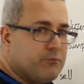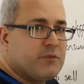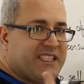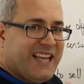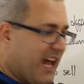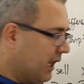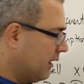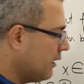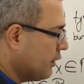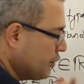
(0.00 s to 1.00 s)

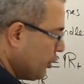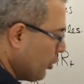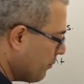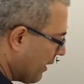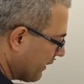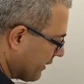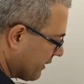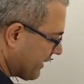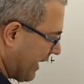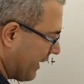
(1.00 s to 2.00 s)
sell two
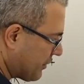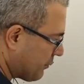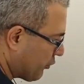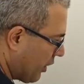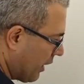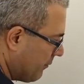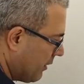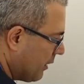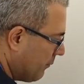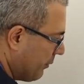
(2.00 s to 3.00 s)
bundles, X
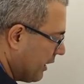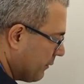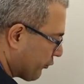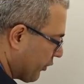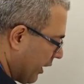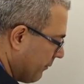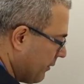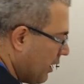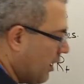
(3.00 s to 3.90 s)
prime, P prime.